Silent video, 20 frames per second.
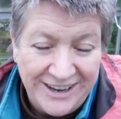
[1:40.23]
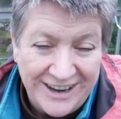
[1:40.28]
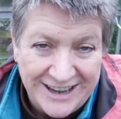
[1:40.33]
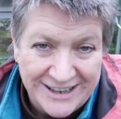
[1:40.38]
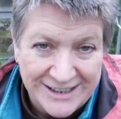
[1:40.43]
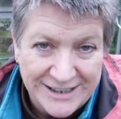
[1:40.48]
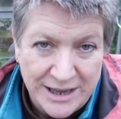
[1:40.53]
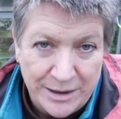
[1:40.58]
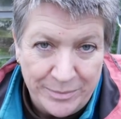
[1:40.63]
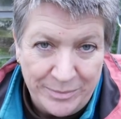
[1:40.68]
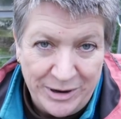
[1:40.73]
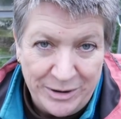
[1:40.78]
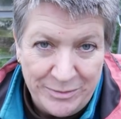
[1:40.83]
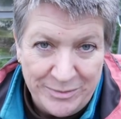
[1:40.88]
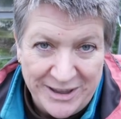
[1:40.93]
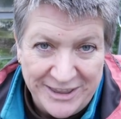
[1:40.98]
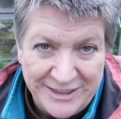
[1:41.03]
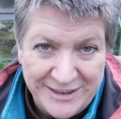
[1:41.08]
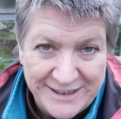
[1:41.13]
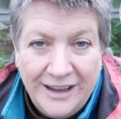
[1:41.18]
next couple
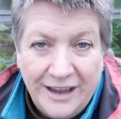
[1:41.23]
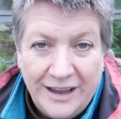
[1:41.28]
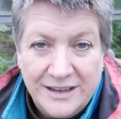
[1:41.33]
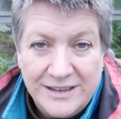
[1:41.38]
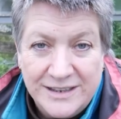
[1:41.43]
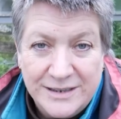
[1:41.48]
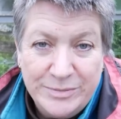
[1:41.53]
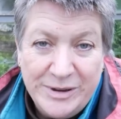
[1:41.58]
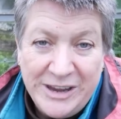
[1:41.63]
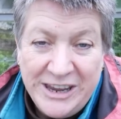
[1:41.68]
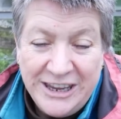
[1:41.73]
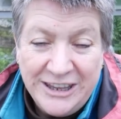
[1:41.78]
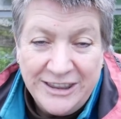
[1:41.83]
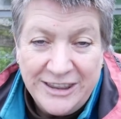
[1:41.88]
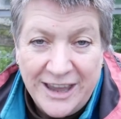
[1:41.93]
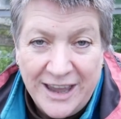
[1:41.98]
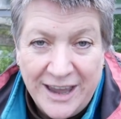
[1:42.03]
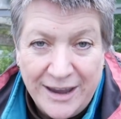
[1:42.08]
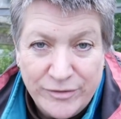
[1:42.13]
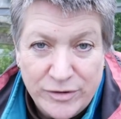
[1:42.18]
of months. To me,
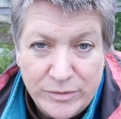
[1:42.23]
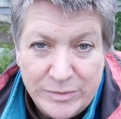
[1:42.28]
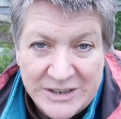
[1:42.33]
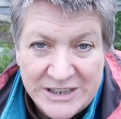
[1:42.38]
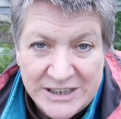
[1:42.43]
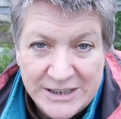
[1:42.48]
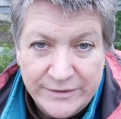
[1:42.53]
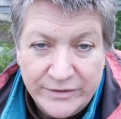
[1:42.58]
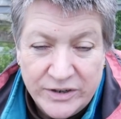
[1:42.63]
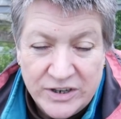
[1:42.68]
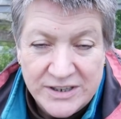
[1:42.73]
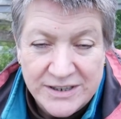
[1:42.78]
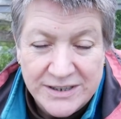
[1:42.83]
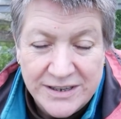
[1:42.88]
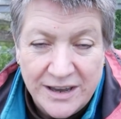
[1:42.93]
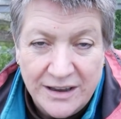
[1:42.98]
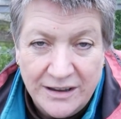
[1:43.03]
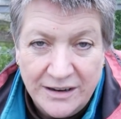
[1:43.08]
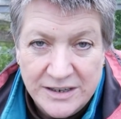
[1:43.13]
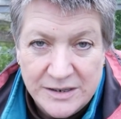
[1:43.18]
they're every bit as
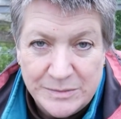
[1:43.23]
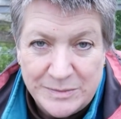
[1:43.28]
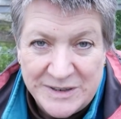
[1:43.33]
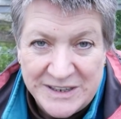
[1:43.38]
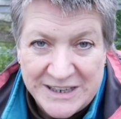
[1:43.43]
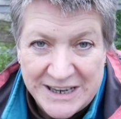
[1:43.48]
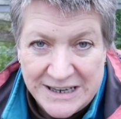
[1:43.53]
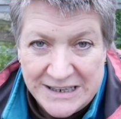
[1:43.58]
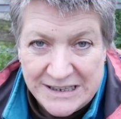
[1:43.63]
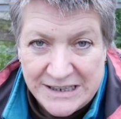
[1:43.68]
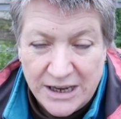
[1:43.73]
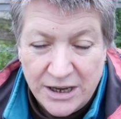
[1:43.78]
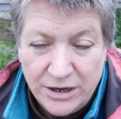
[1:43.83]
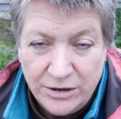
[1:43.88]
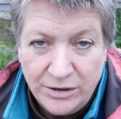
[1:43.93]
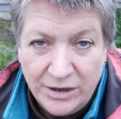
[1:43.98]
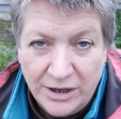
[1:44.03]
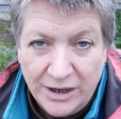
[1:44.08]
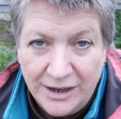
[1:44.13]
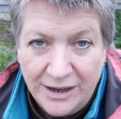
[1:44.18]
versatile as a
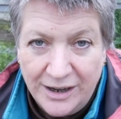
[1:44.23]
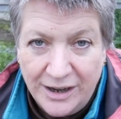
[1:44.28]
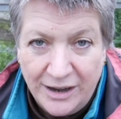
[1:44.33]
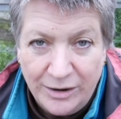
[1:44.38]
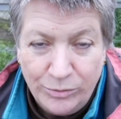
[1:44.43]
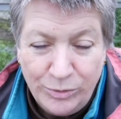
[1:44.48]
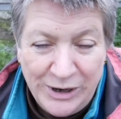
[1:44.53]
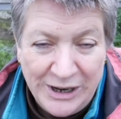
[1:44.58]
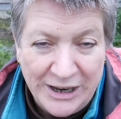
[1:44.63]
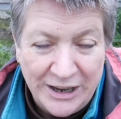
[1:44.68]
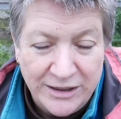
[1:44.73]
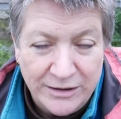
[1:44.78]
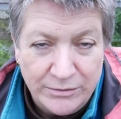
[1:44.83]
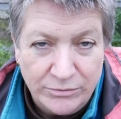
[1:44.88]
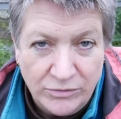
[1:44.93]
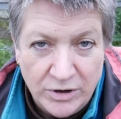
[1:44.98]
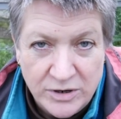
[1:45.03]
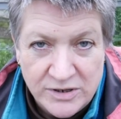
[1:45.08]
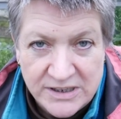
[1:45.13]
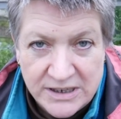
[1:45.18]
potato. We like
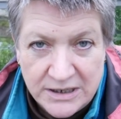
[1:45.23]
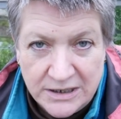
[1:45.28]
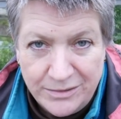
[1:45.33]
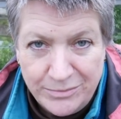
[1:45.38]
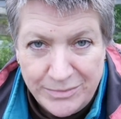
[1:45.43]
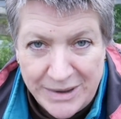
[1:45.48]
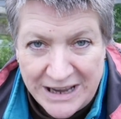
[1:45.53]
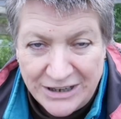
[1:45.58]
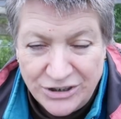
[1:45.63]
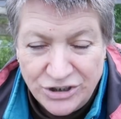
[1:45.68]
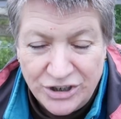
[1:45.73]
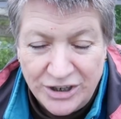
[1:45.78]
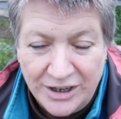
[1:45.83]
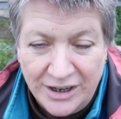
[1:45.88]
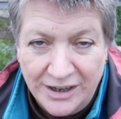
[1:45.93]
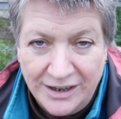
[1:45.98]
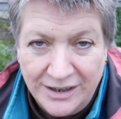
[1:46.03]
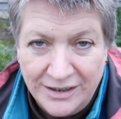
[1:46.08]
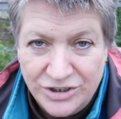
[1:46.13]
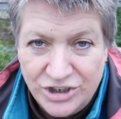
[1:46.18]
them roasted, mash,
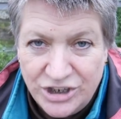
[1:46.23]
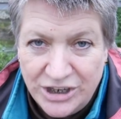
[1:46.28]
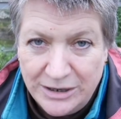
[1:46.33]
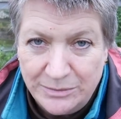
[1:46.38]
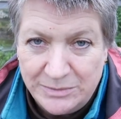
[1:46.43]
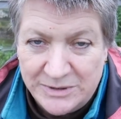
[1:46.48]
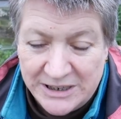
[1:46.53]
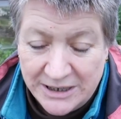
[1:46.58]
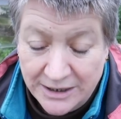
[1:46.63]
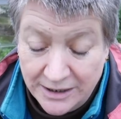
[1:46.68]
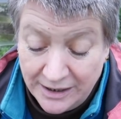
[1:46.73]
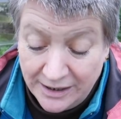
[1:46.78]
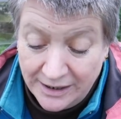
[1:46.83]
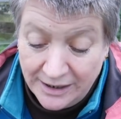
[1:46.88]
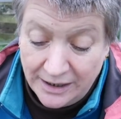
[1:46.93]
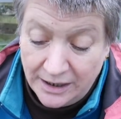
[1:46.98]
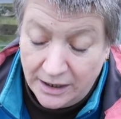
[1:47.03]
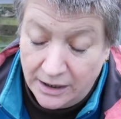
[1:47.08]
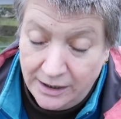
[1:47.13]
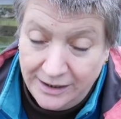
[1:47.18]
chips,
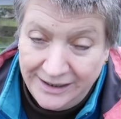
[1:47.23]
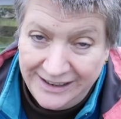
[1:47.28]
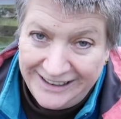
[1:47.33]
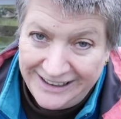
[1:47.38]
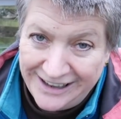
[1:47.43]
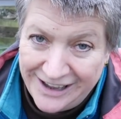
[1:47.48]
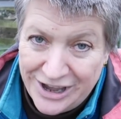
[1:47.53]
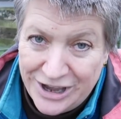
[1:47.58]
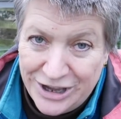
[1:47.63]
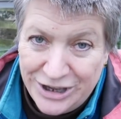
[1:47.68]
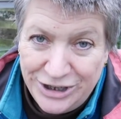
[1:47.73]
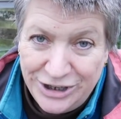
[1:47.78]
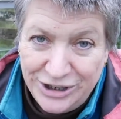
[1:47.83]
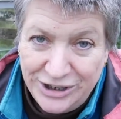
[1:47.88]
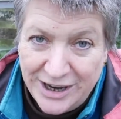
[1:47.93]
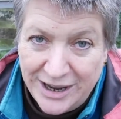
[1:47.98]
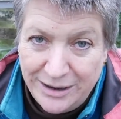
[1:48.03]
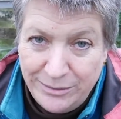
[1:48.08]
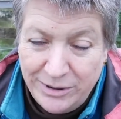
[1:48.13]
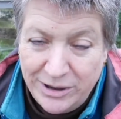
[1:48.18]

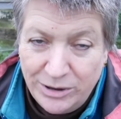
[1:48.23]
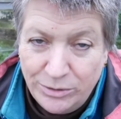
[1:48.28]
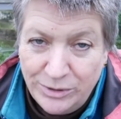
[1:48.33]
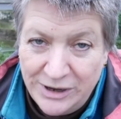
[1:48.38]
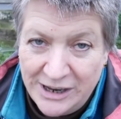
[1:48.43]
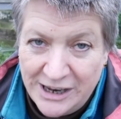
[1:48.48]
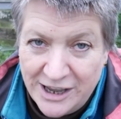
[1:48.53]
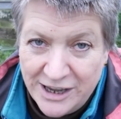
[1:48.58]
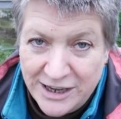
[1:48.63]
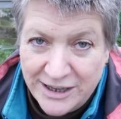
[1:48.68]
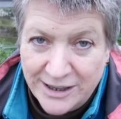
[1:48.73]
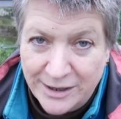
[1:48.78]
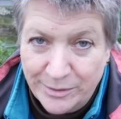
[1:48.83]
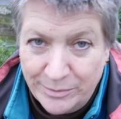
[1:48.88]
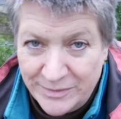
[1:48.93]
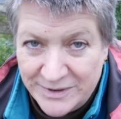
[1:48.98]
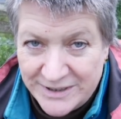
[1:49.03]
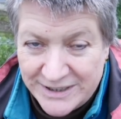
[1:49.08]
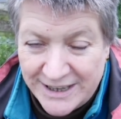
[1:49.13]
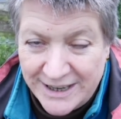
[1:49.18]
you name it, we like
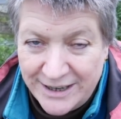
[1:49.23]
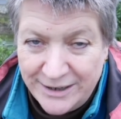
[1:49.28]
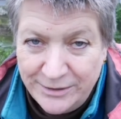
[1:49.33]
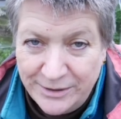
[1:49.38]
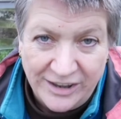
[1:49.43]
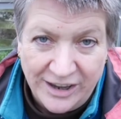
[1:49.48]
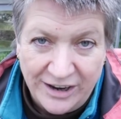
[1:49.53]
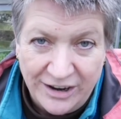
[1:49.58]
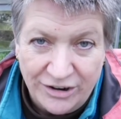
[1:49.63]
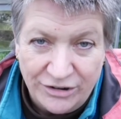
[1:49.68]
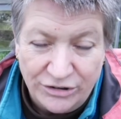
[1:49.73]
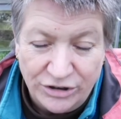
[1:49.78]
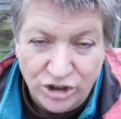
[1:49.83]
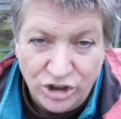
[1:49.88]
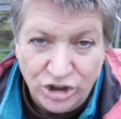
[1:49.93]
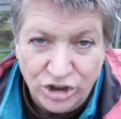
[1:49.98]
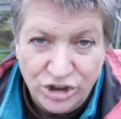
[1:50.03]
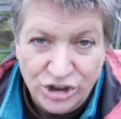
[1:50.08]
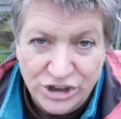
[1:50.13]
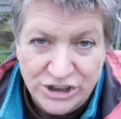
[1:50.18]
them. So they are a
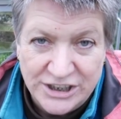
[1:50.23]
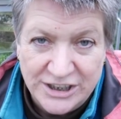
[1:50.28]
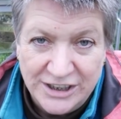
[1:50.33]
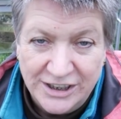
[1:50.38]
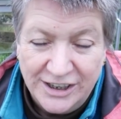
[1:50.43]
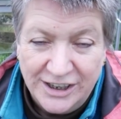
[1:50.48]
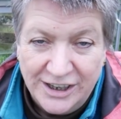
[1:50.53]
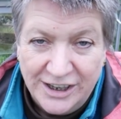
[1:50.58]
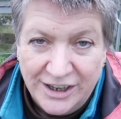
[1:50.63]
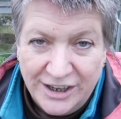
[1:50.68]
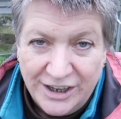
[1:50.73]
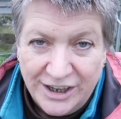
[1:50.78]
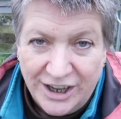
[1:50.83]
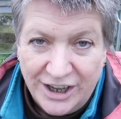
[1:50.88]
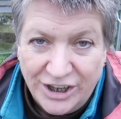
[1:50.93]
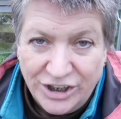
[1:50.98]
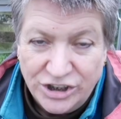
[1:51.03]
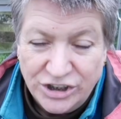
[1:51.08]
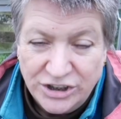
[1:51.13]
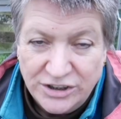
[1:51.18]
good
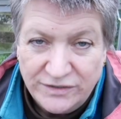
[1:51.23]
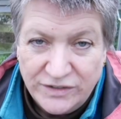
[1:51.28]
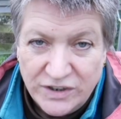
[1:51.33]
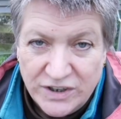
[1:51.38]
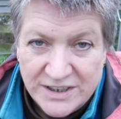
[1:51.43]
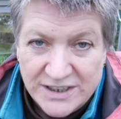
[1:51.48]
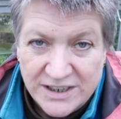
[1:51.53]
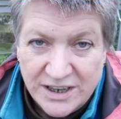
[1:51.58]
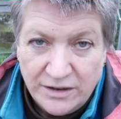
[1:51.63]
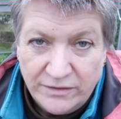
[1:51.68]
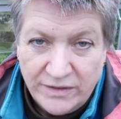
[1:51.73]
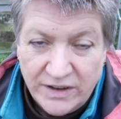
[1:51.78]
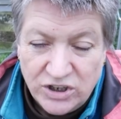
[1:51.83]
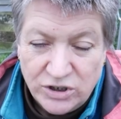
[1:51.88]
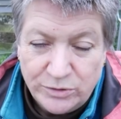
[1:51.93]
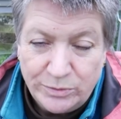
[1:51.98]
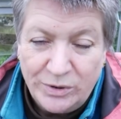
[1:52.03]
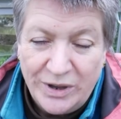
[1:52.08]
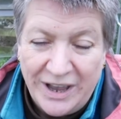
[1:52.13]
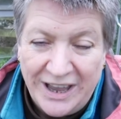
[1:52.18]
versatile
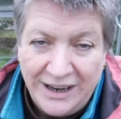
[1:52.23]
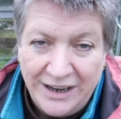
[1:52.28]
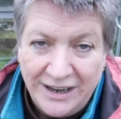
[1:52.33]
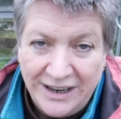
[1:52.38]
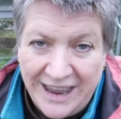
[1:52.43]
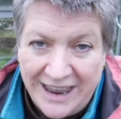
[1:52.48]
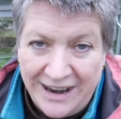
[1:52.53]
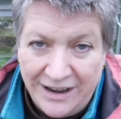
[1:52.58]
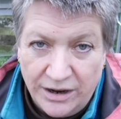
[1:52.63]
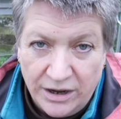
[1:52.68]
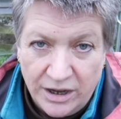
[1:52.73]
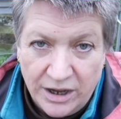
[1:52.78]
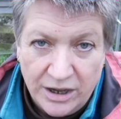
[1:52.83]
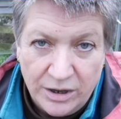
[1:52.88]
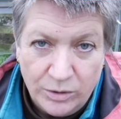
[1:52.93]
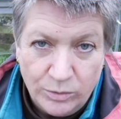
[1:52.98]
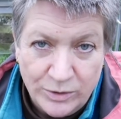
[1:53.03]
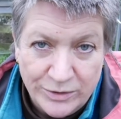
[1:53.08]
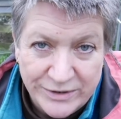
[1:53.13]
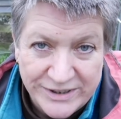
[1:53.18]
vegetable, and again
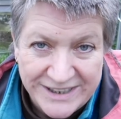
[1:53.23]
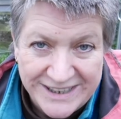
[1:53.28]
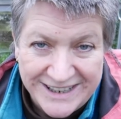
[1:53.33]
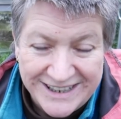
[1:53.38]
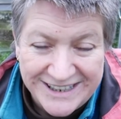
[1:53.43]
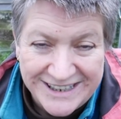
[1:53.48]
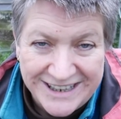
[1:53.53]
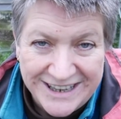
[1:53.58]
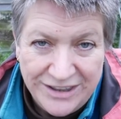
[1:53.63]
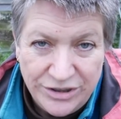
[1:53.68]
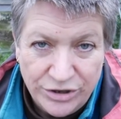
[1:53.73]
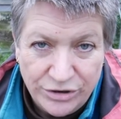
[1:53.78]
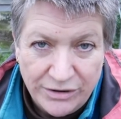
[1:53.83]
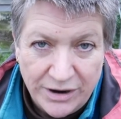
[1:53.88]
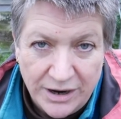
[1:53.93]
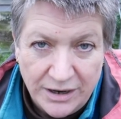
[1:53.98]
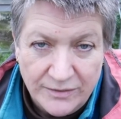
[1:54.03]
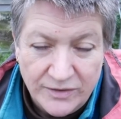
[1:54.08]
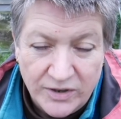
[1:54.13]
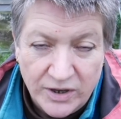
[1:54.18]
will sit in the
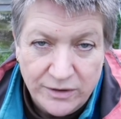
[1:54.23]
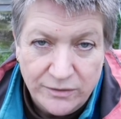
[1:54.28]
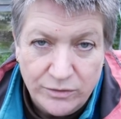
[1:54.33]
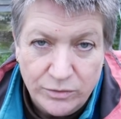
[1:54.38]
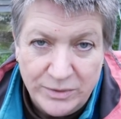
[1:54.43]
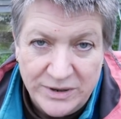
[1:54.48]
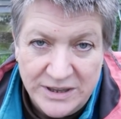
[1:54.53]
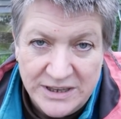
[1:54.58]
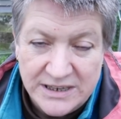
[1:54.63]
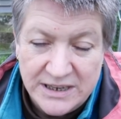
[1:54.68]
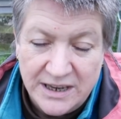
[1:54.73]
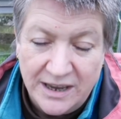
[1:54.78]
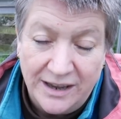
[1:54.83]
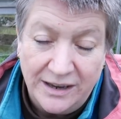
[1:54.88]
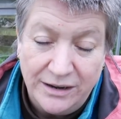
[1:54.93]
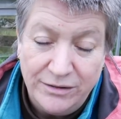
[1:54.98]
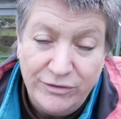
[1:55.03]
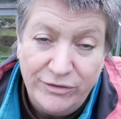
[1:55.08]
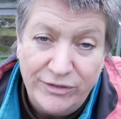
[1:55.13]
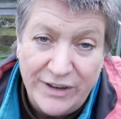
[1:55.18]
ground over winter.
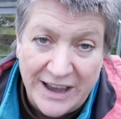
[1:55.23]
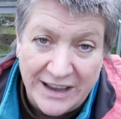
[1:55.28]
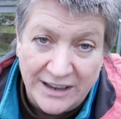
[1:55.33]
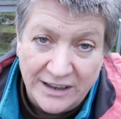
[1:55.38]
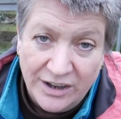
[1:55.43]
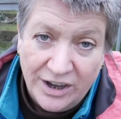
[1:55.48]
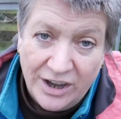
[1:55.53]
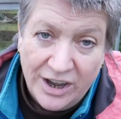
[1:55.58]
And in fact,